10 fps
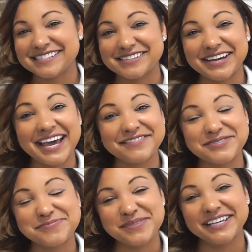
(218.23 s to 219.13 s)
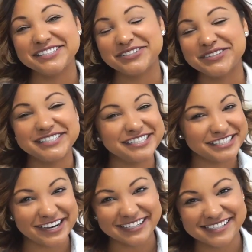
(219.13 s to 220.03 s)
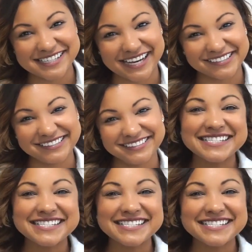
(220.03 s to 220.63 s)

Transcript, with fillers: So I have to make sure to jot it down